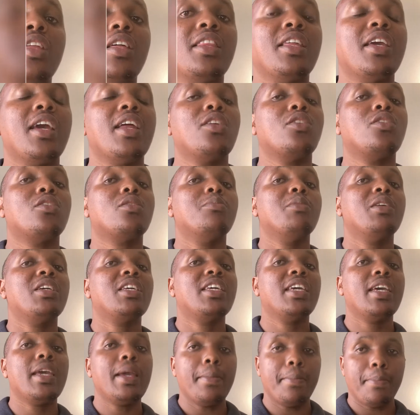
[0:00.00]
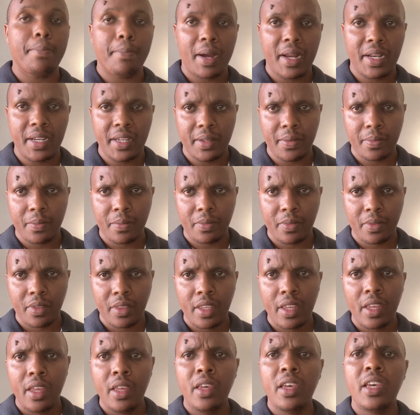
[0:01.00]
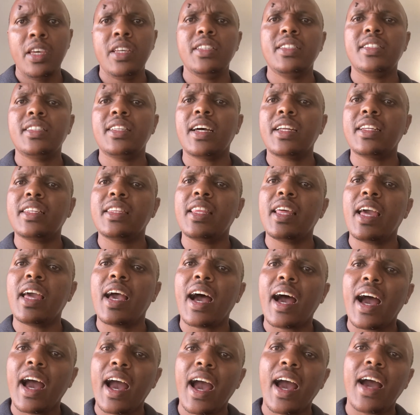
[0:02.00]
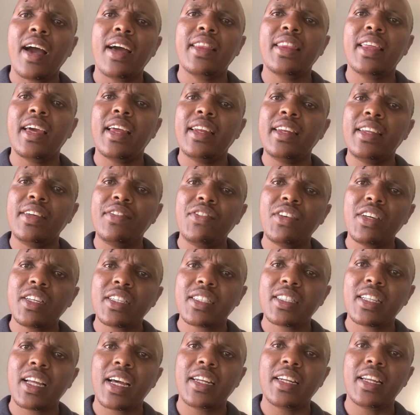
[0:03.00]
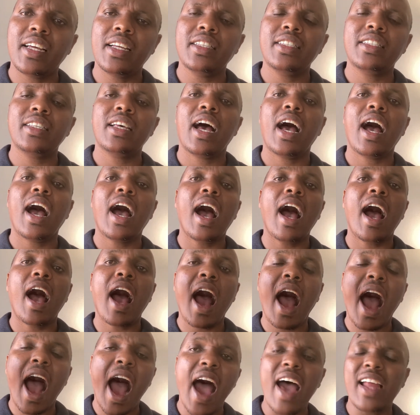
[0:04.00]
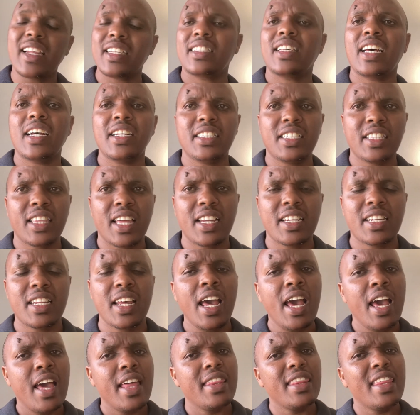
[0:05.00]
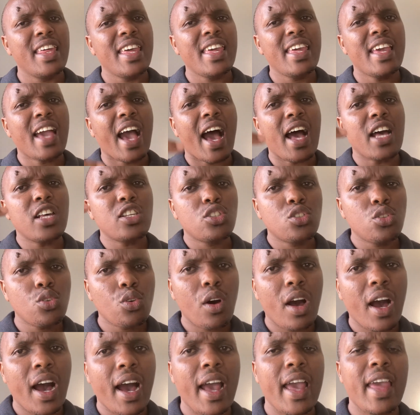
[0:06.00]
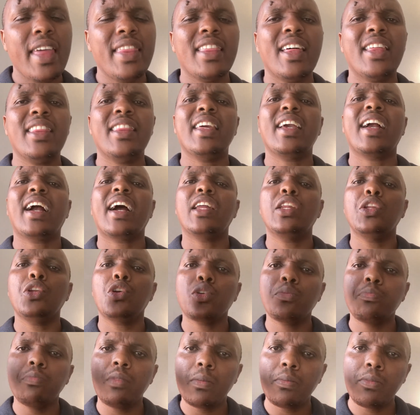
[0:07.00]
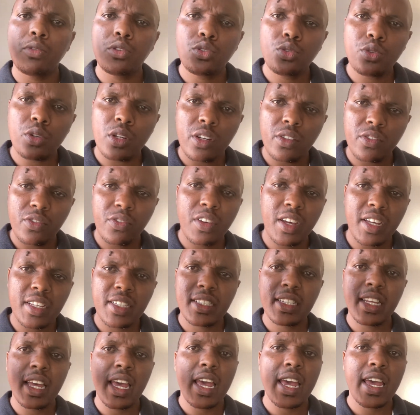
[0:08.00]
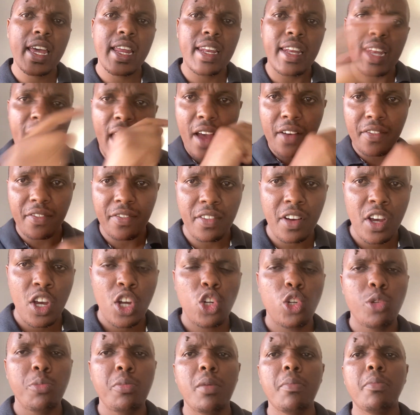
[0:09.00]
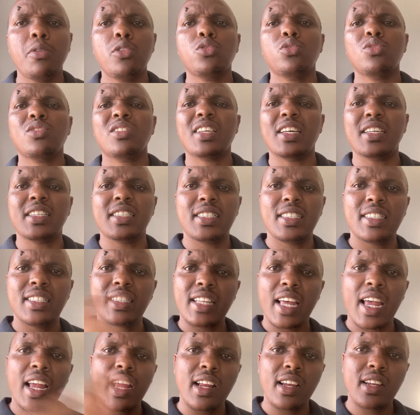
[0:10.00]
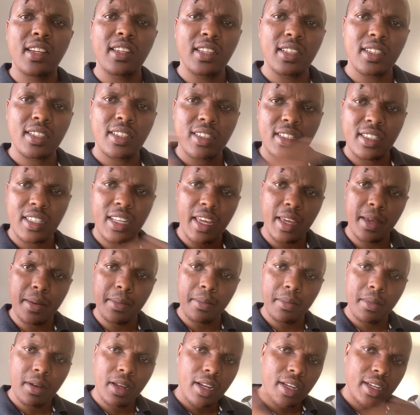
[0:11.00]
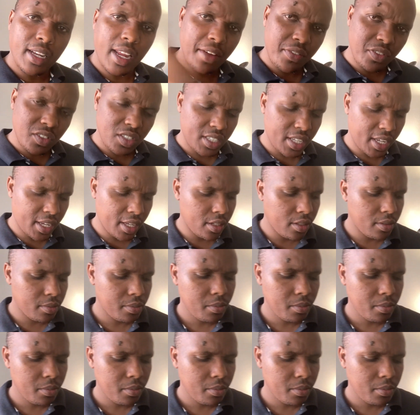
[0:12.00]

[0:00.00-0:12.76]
that they are not making money, is that their living standards are such that they are so high that they cannot be able to invest enough to be able to sustain the same lifestyle.